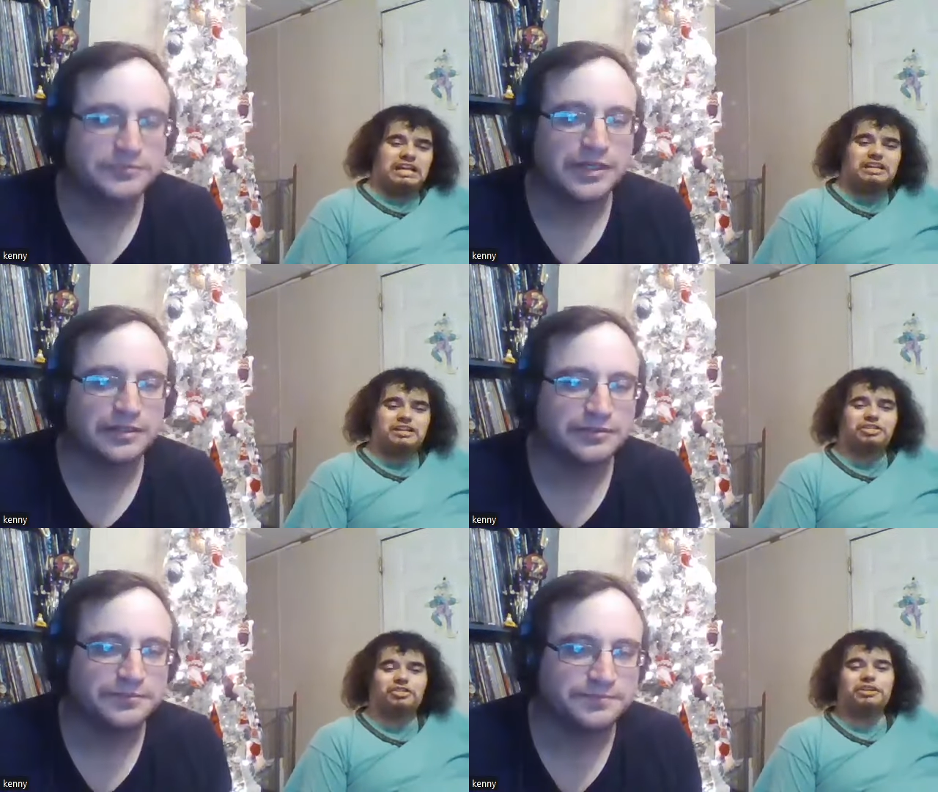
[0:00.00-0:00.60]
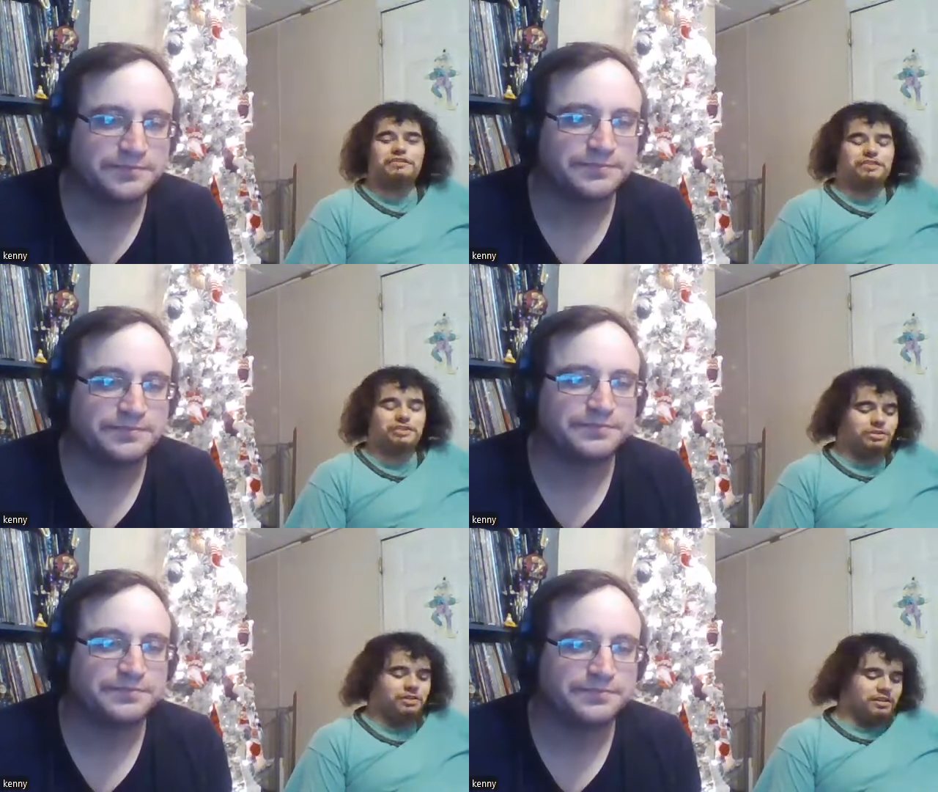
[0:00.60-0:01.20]
Speaker 1: any three of
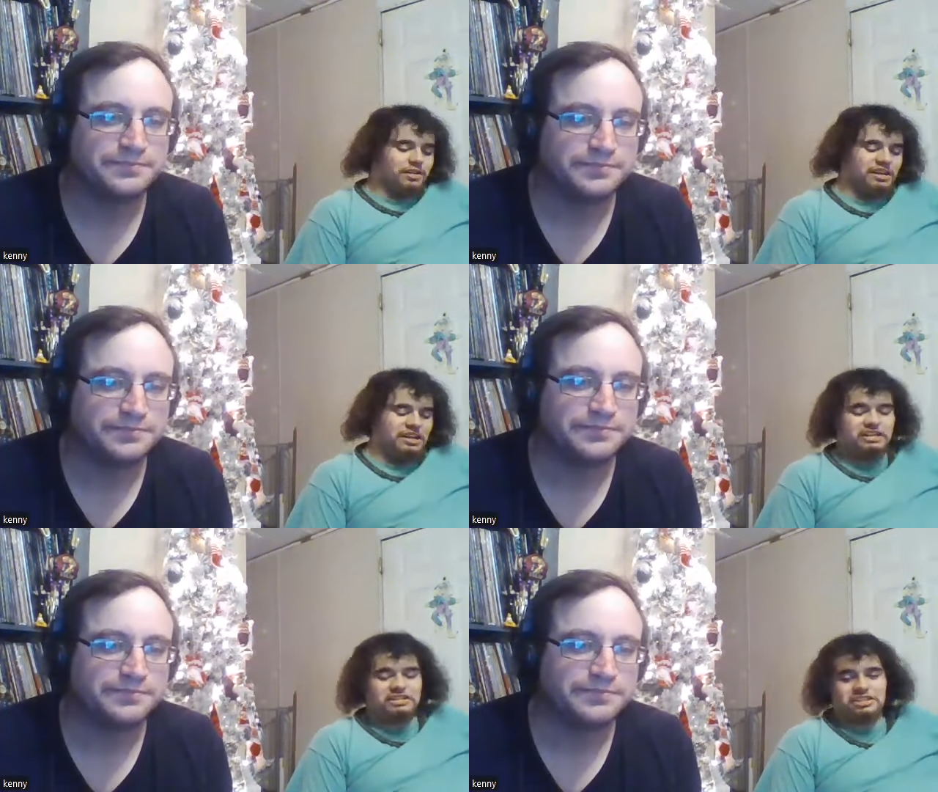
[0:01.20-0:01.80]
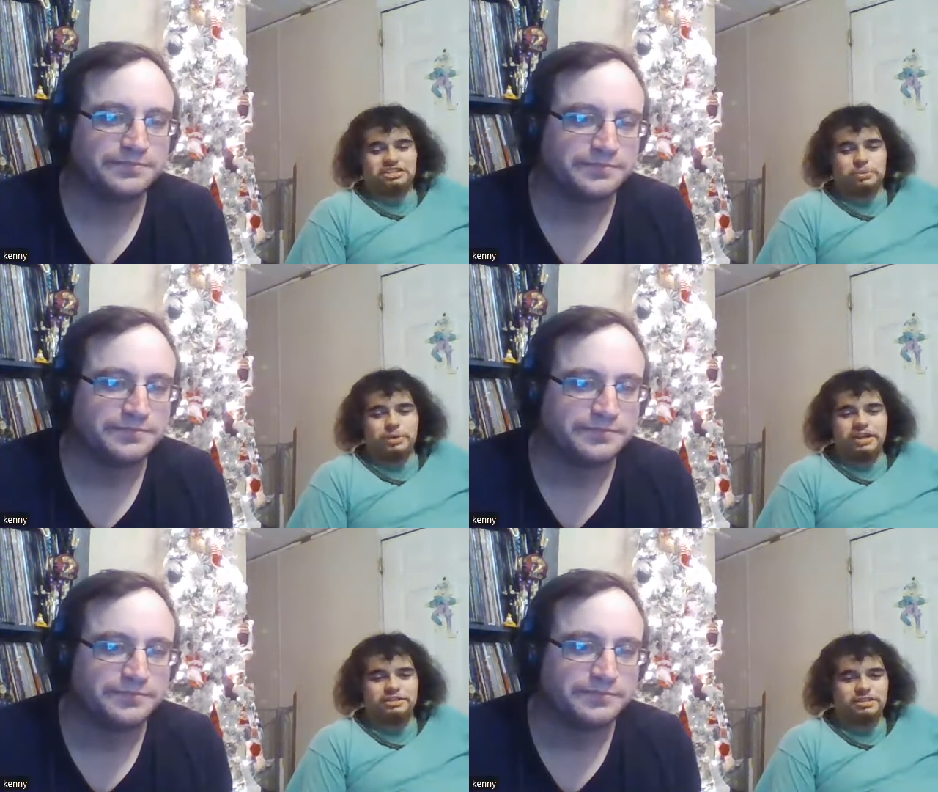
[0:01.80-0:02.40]
you in any
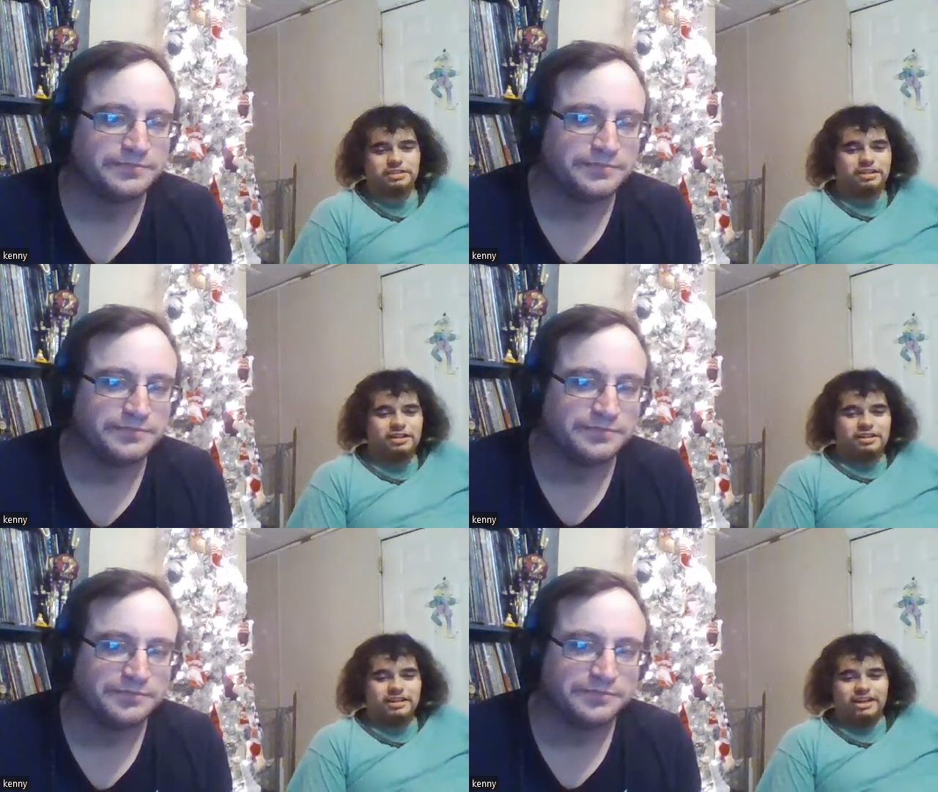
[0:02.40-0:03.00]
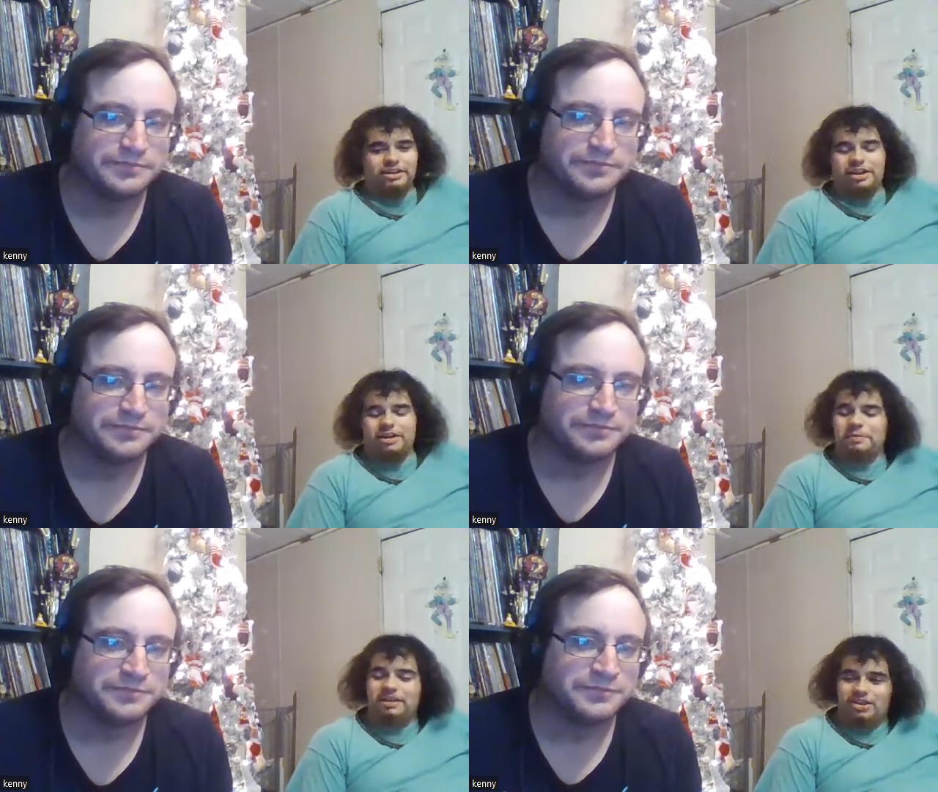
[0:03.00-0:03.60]
situation. and
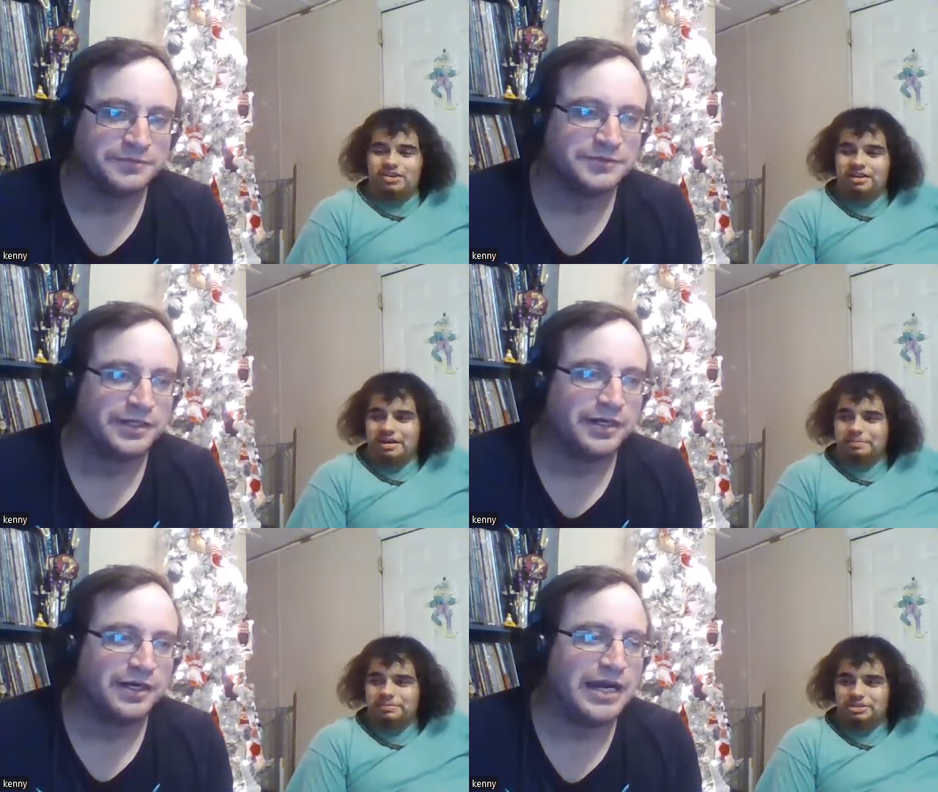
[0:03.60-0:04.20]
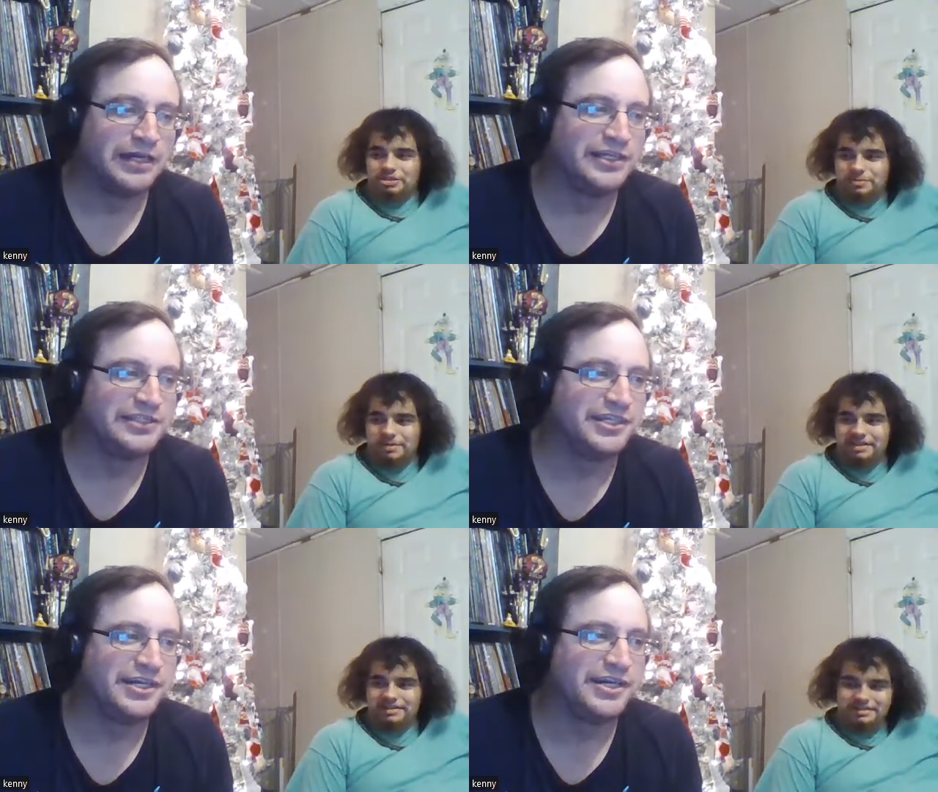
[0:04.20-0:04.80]
that'd be a long episode. I
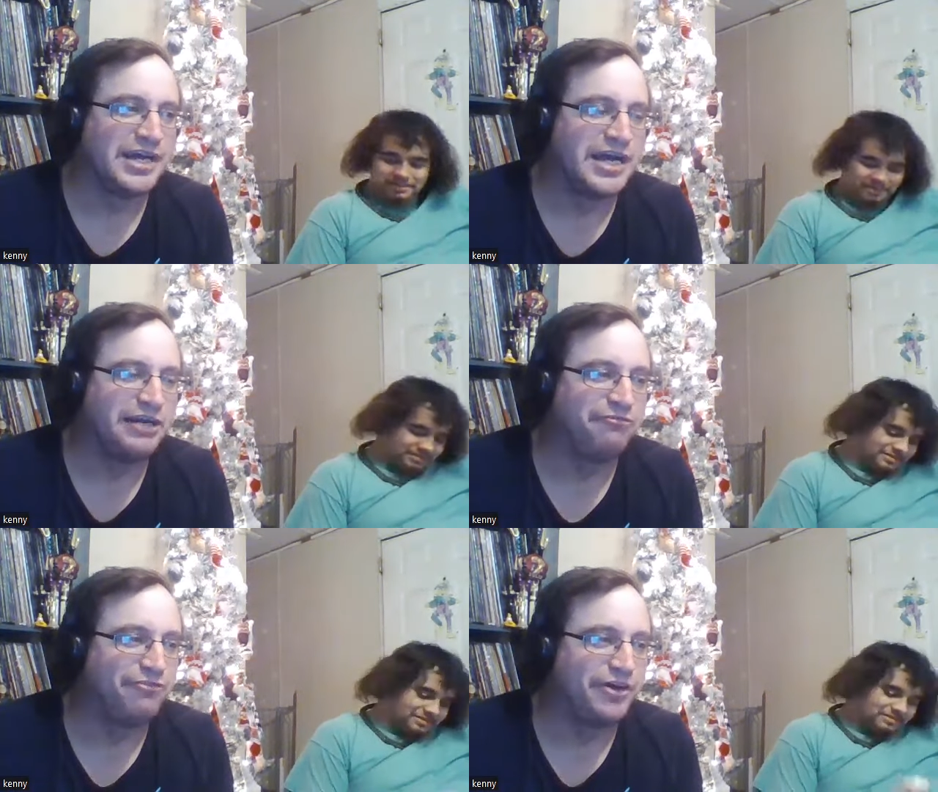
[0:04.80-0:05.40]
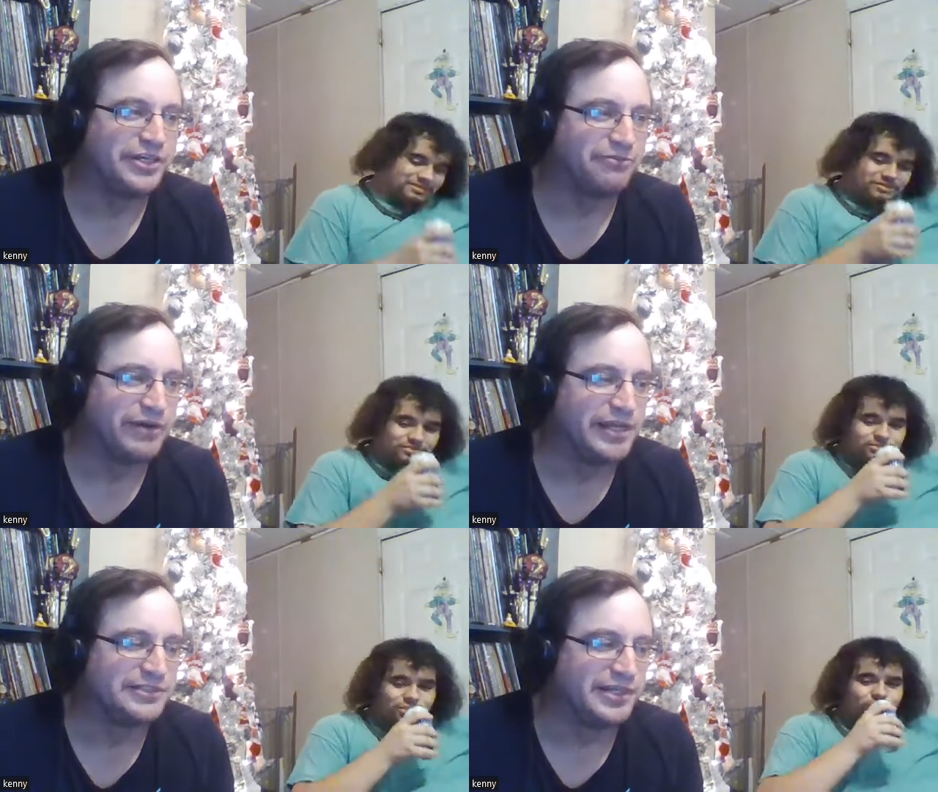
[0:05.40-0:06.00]
listened
Speaker 2: man. to nine fucking
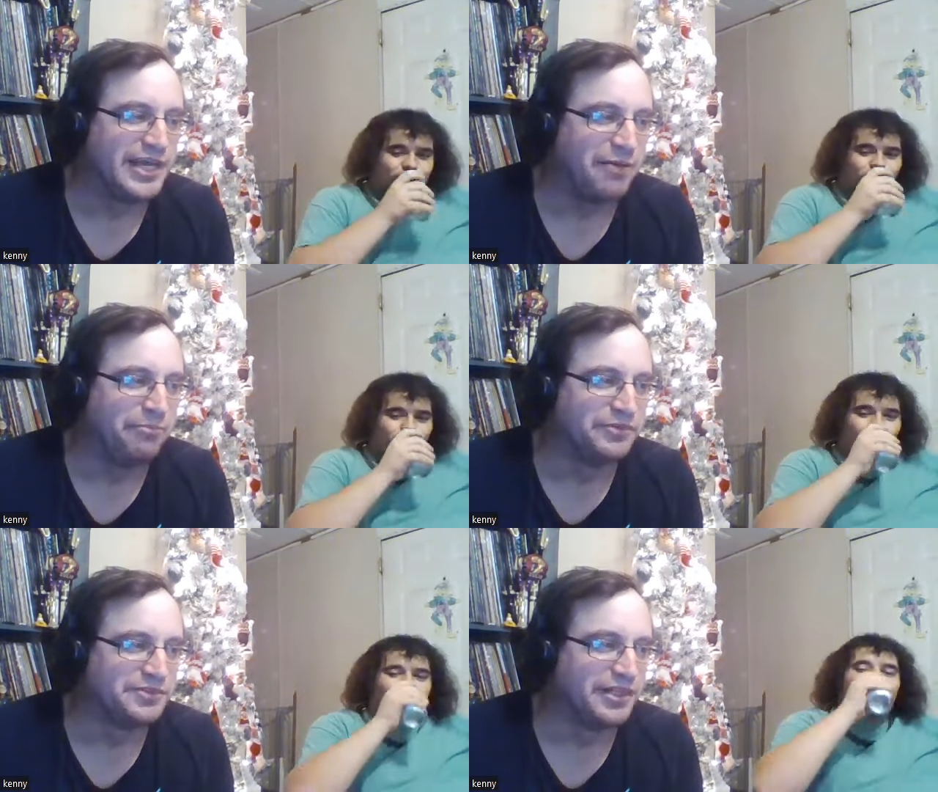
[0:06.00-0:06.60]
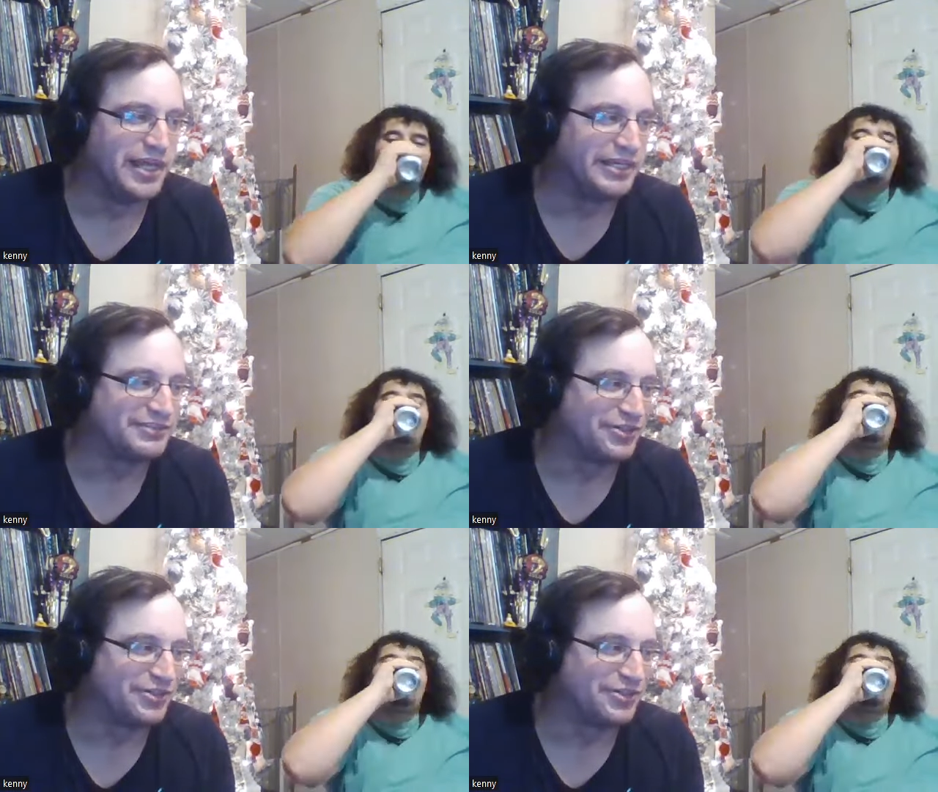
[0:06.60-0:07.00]
Rancid albums in like